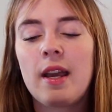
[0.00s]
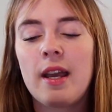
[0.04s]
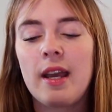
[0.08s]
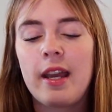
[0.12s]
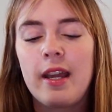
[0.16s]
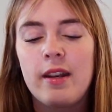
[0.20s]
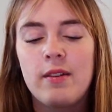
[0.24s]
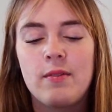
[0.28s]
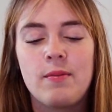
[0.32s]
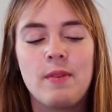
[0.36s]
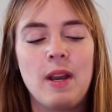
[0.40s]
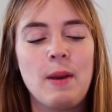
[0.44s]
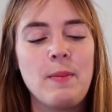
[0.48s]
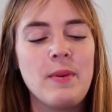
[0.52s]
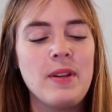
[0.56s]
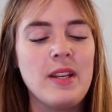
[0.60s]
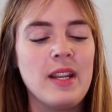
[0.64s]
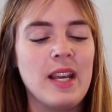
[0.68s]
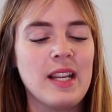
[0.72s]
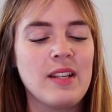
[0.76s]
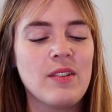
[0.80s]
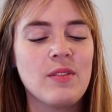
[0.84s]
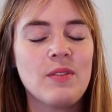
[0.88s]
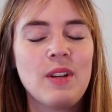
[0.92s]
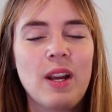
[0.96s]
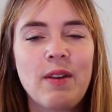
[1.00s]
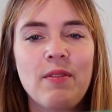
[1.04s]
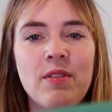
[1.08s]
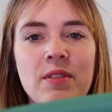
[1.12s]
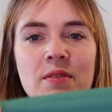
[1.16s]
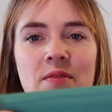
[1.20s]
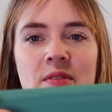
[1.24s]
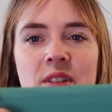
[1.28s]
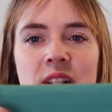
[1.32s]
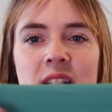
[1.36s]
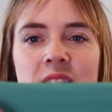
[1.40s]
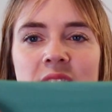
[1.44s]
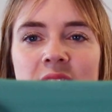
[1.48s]
And I mean, I
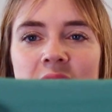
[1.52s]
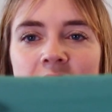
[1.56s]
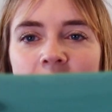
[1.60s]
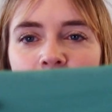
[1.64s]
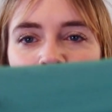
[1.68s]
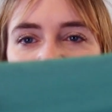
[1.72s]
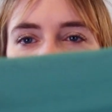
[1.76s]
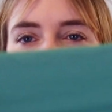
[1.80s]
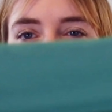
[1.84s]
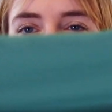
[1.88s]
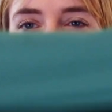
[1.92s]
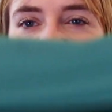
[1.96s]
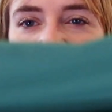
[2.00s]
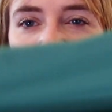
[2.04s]
wouldn't really say that we have a